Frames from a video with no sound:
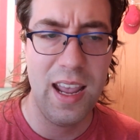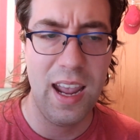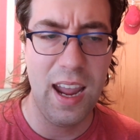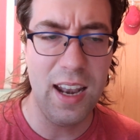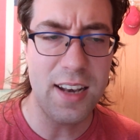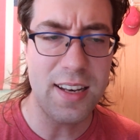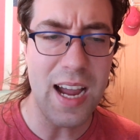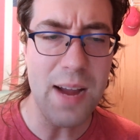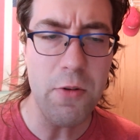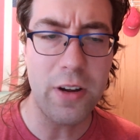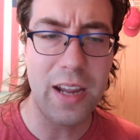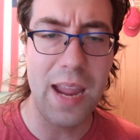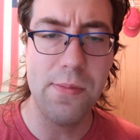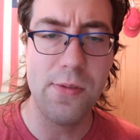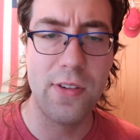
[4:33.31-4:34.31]
In a time where
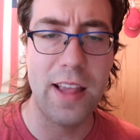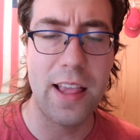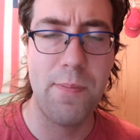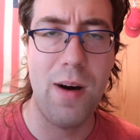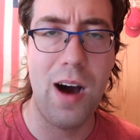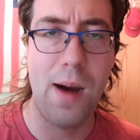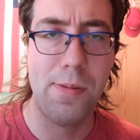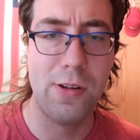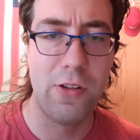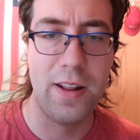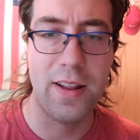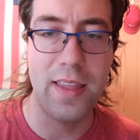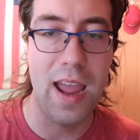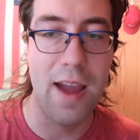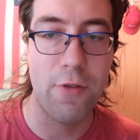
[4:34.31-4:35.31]
cable is less popular than
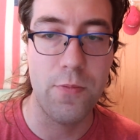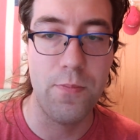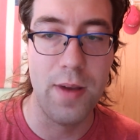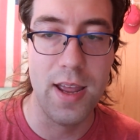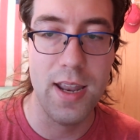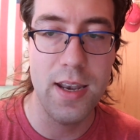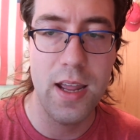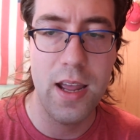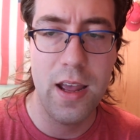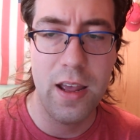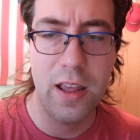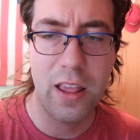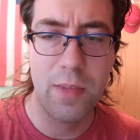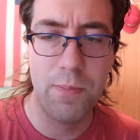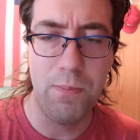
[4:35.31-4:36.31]
it's ever been,
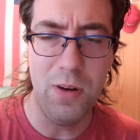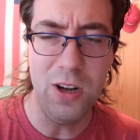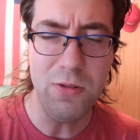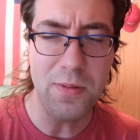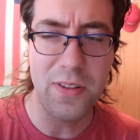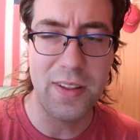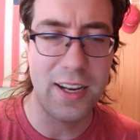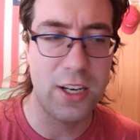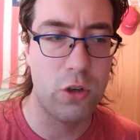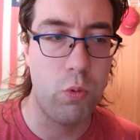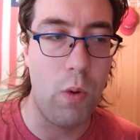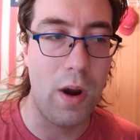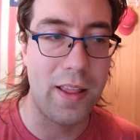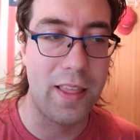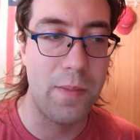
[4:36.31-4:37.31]
SpongeBob doesn't get
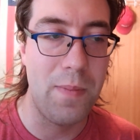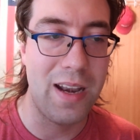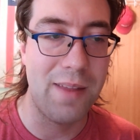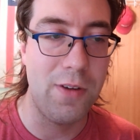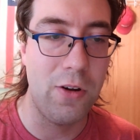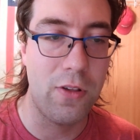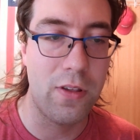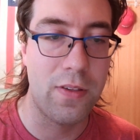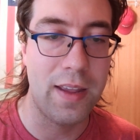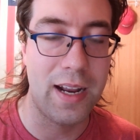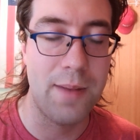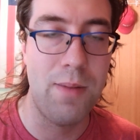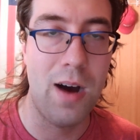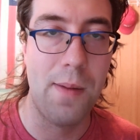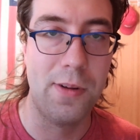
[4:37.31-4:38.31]
twice as many views as the
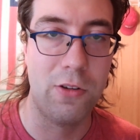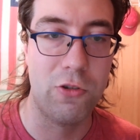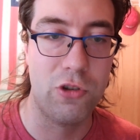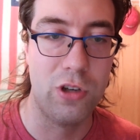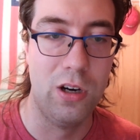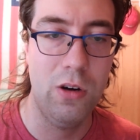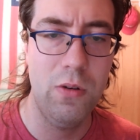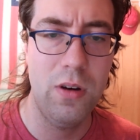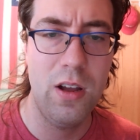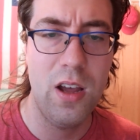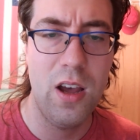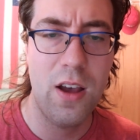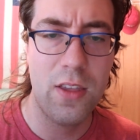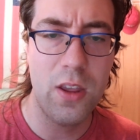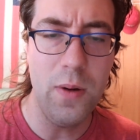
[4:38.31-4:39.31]
second popular show,
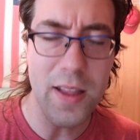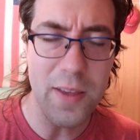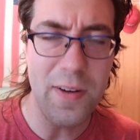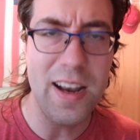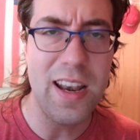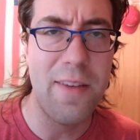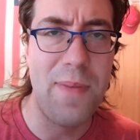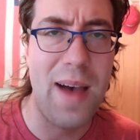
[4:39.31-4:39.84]
so it's a fine enough